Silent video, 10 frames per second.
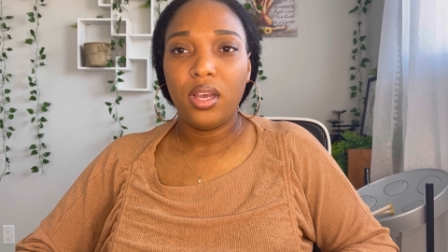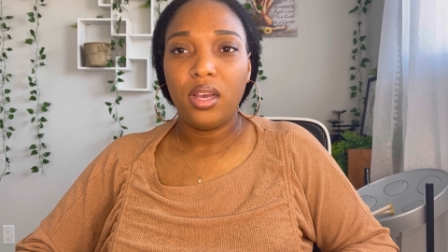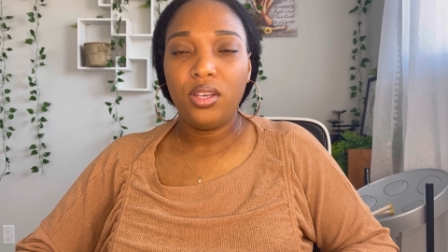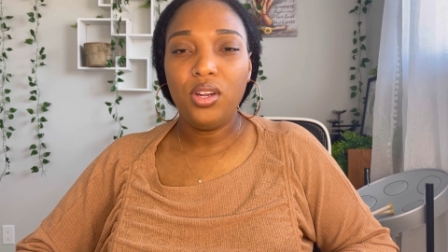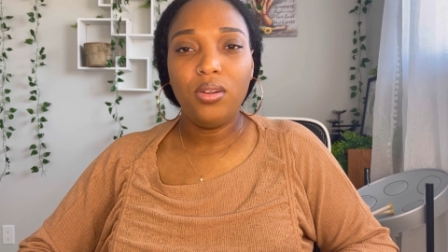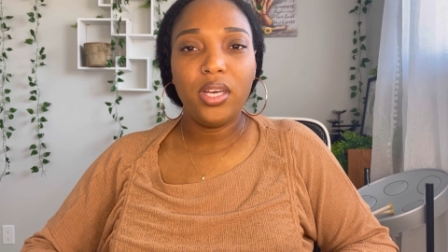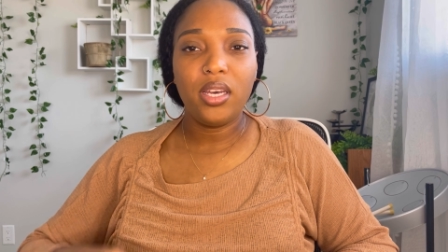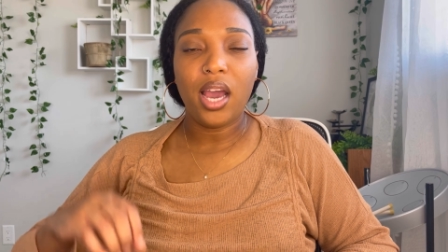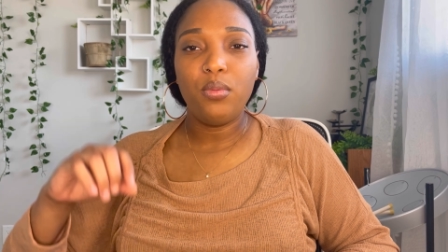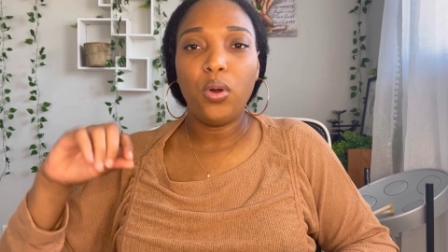you know, like
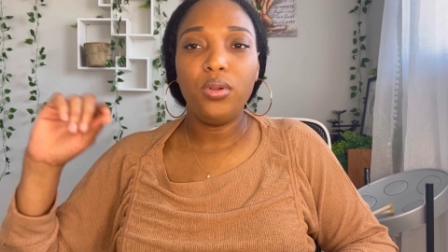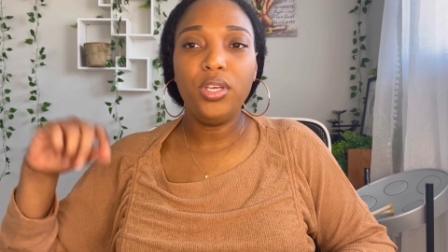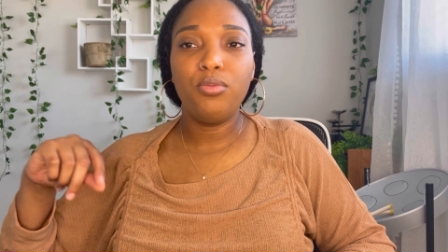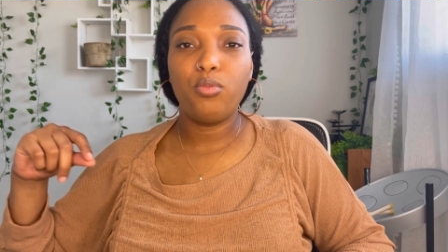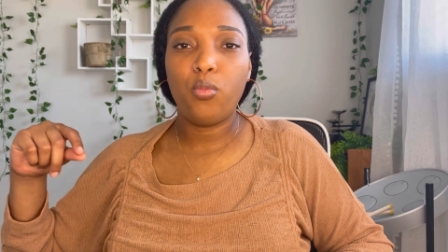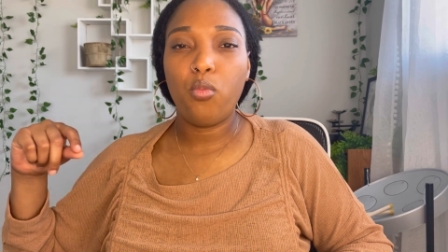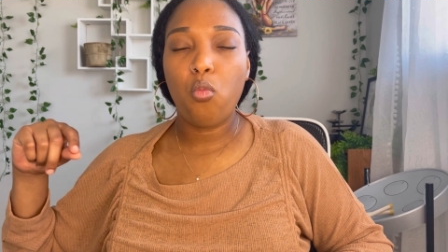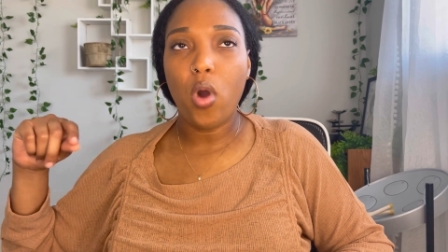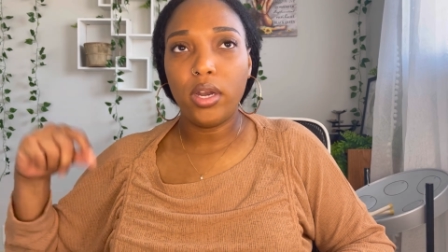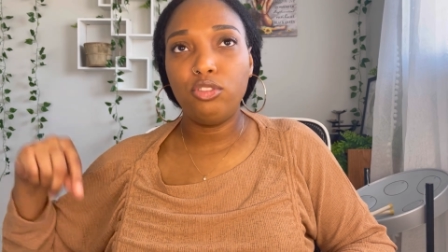I would only
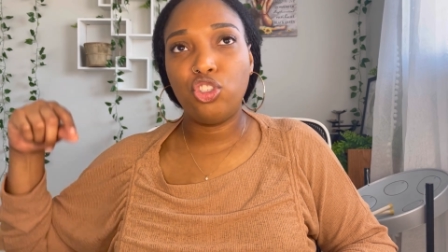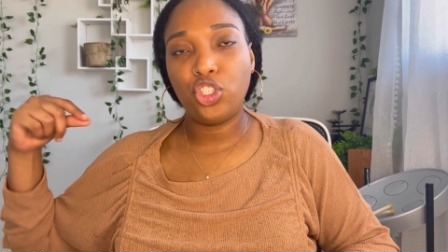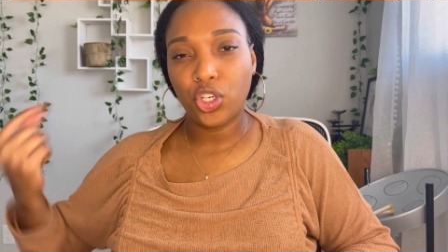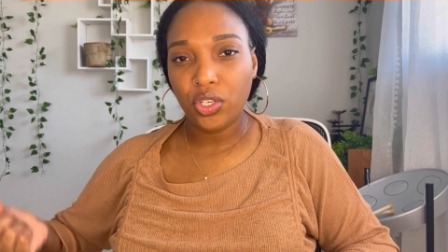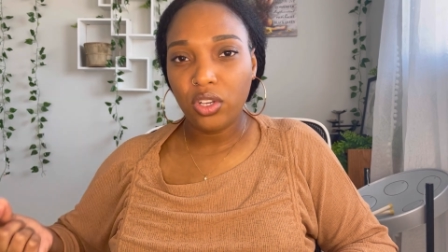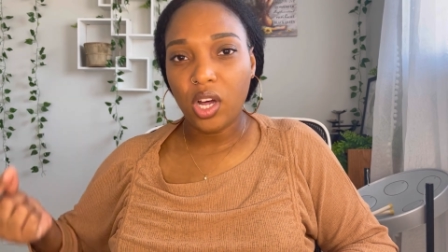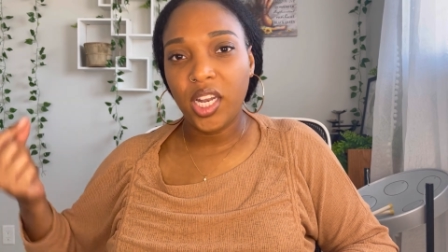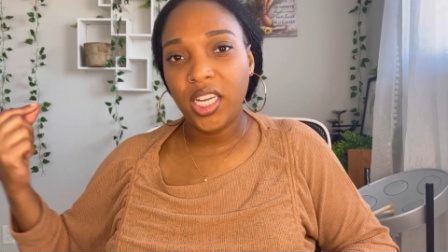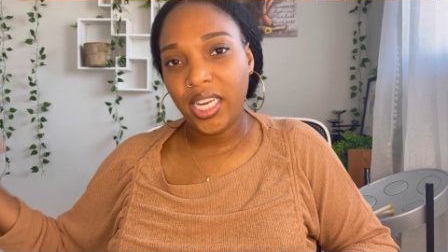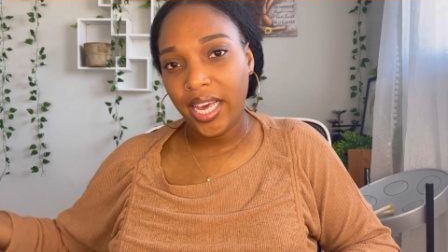want to journal on
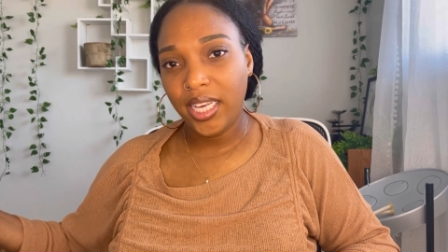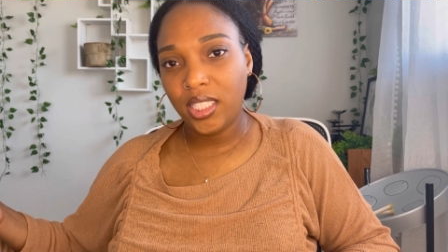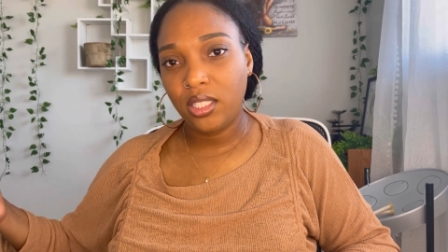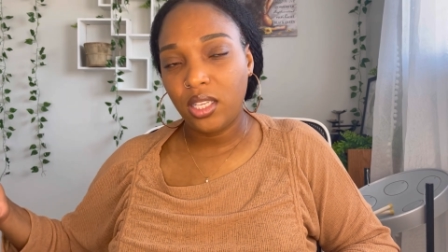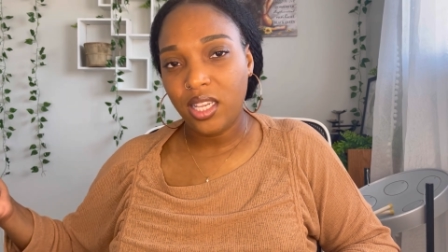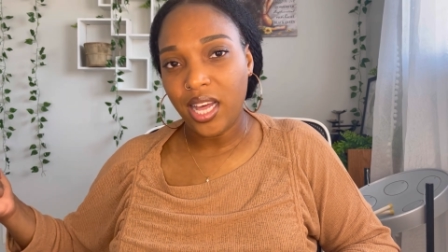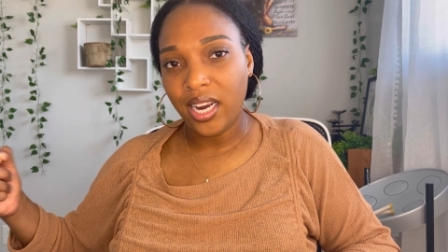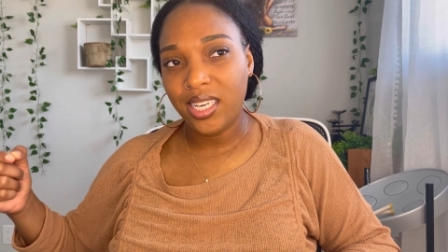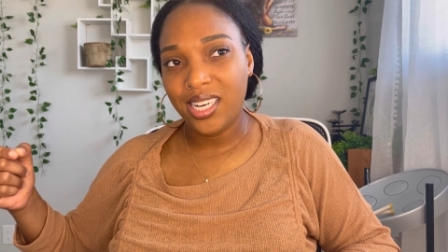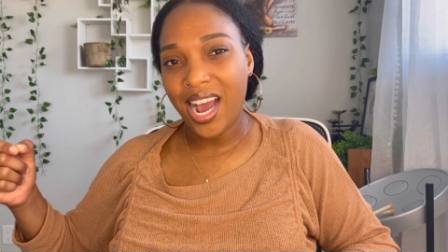the days that I
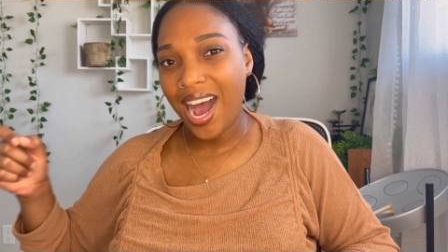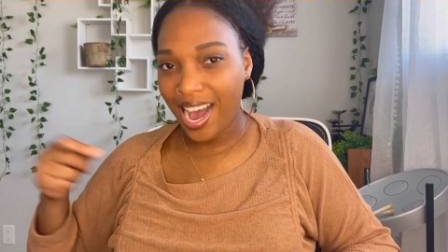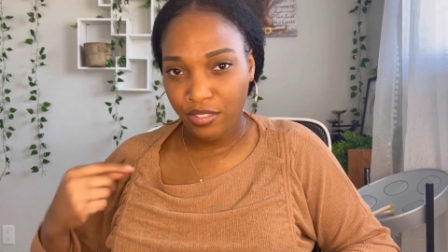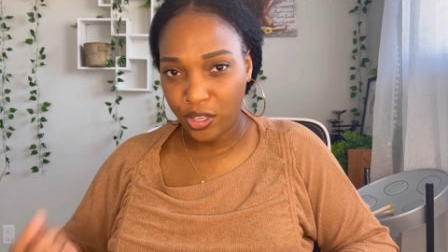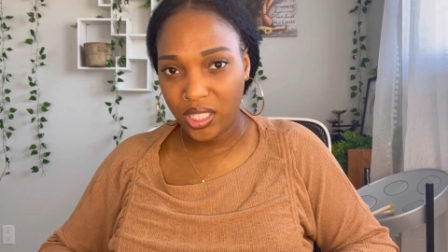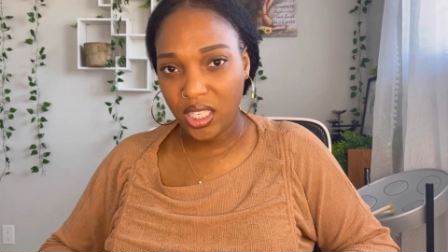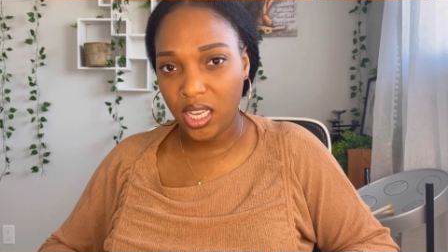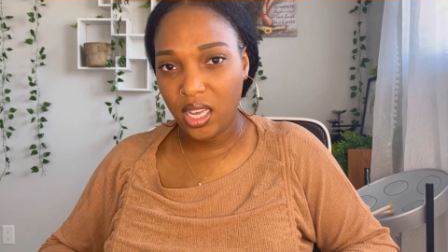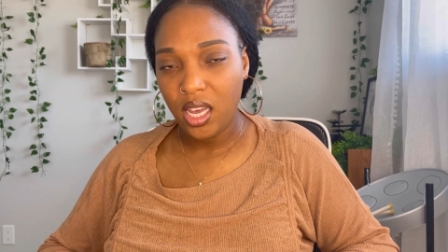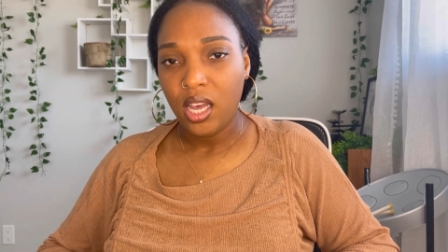didn't have a good day.